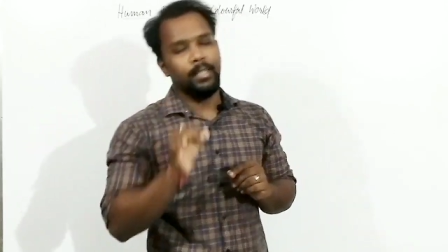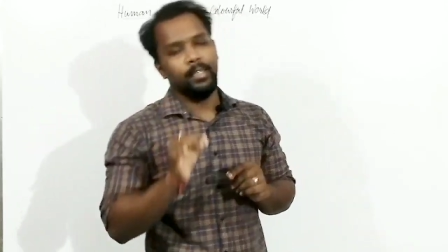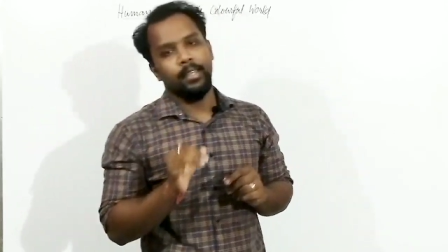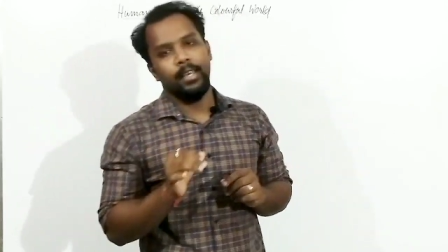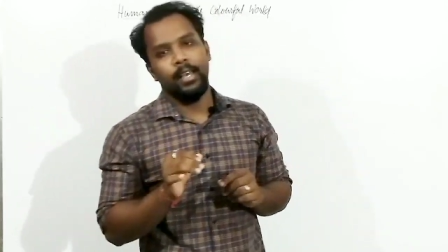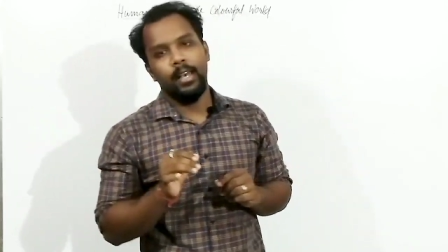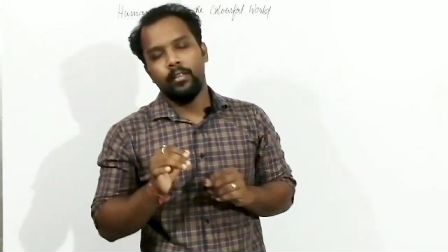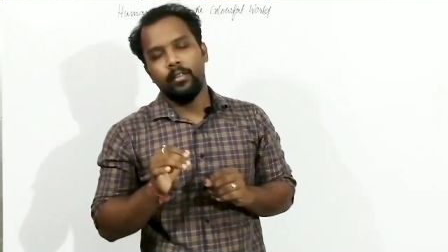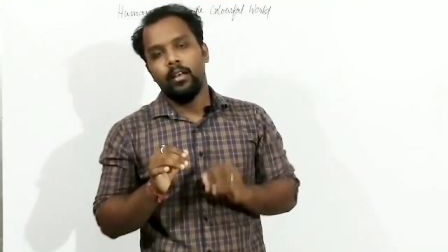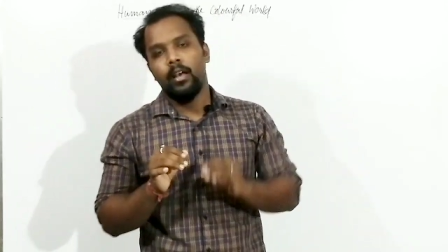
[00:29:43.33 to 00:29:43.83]

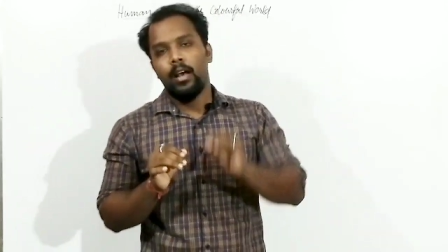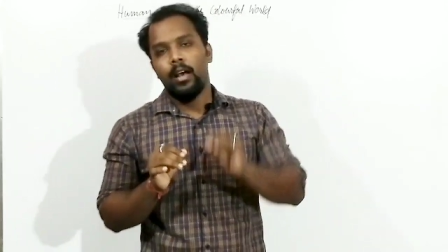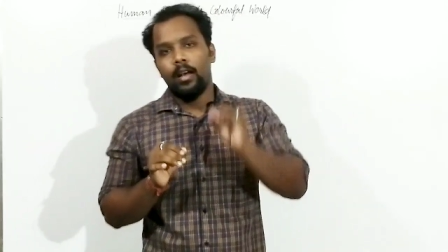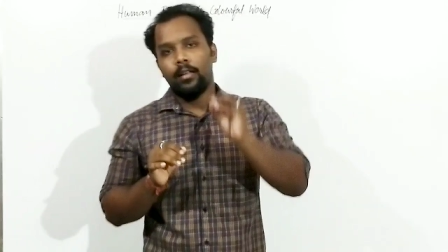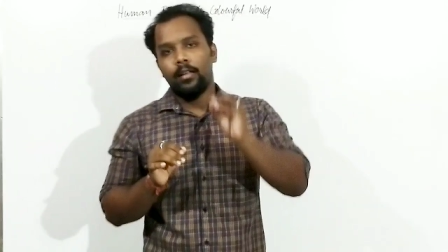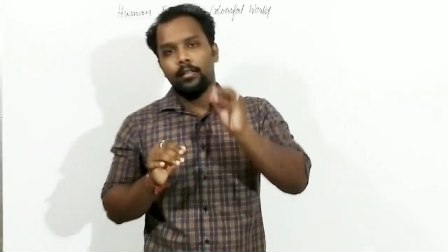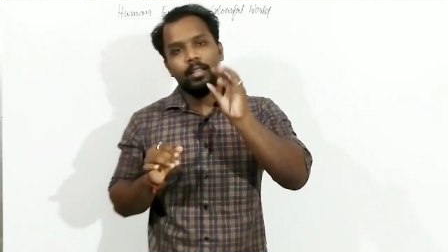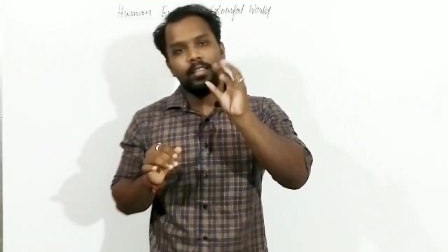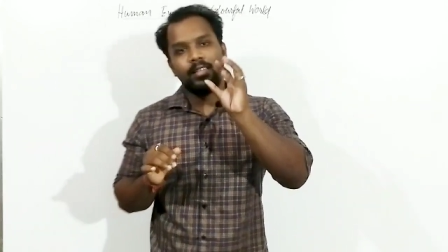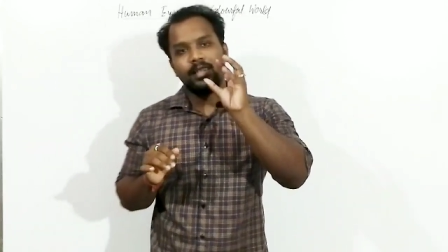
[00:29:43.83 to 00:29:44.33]
that
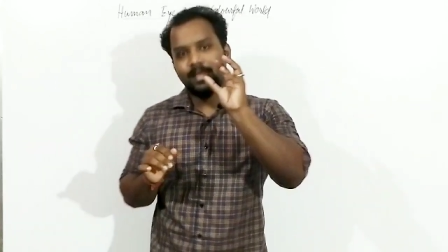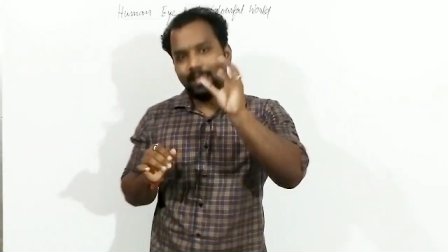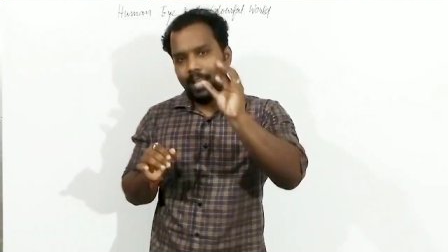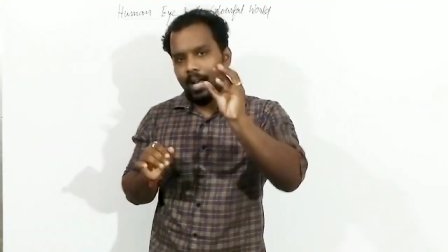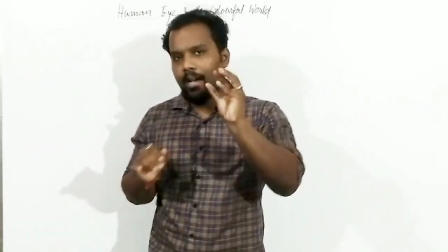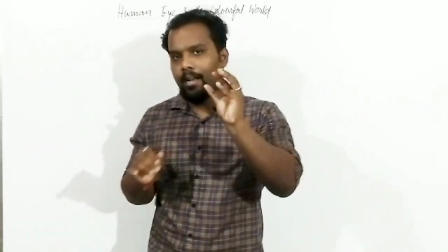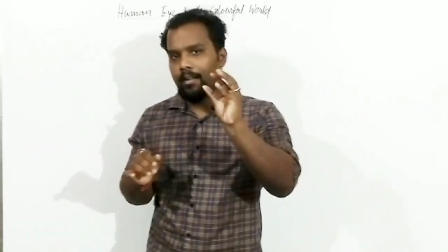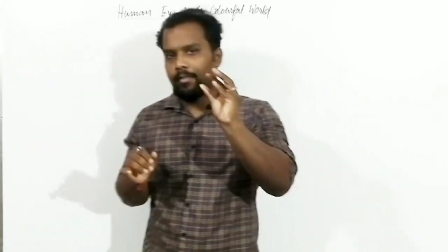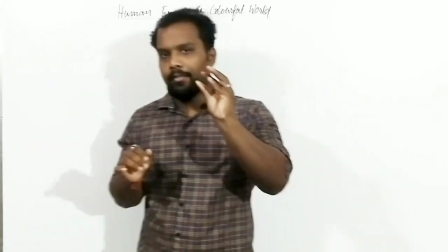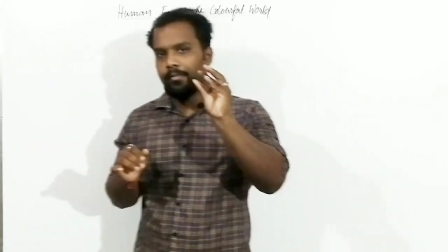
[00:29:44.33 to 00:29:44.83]
the
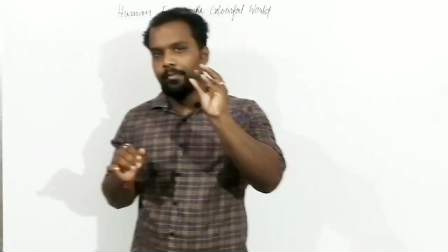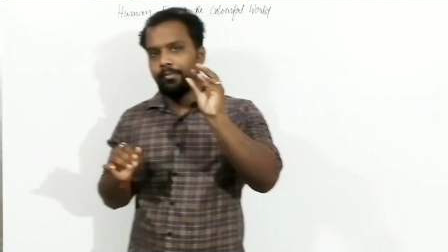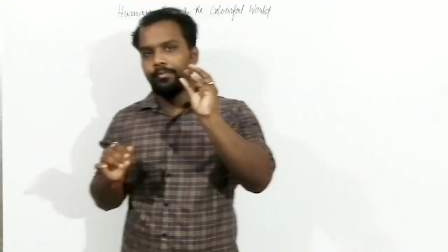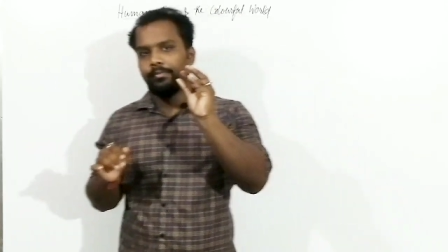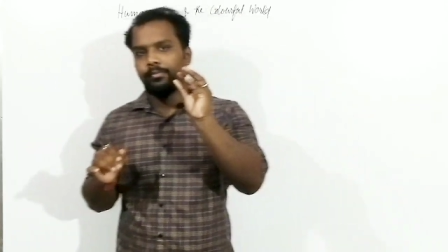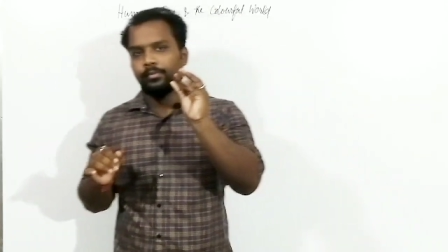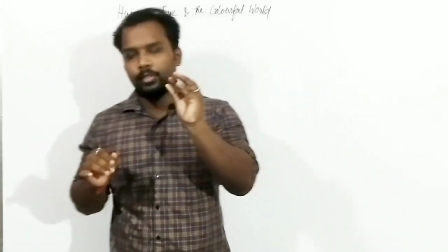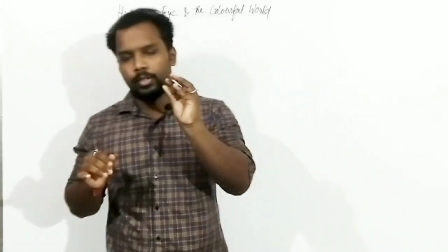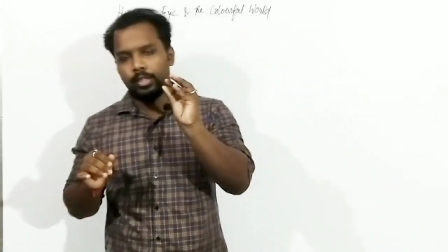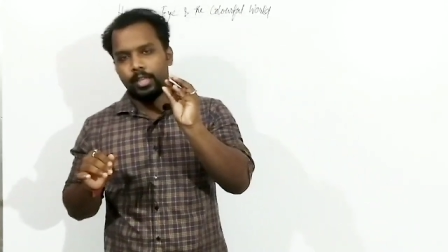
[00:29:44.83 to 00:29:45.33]
star,
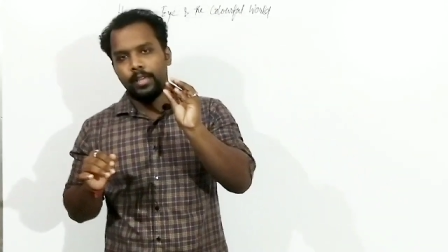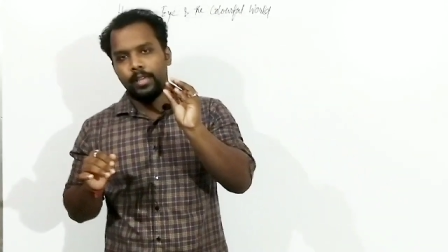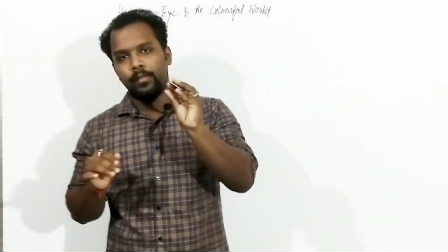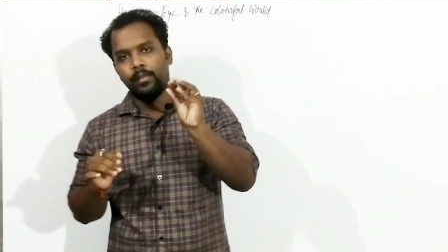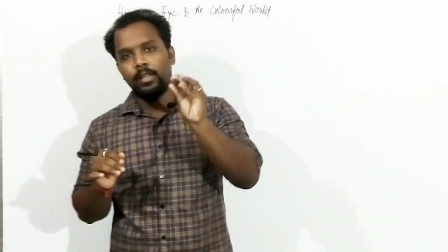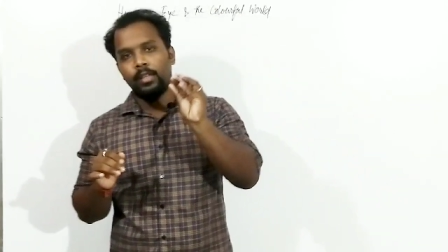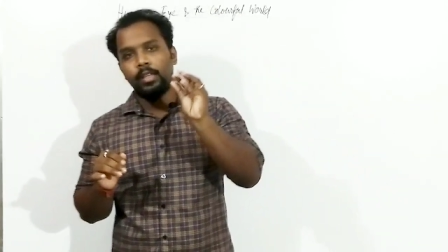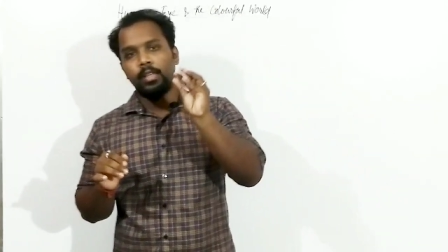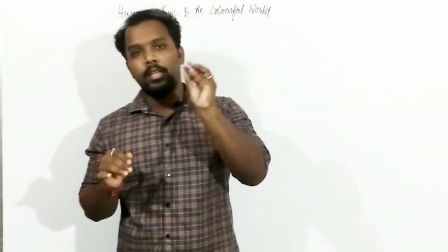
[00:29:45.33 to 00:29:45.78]
okay,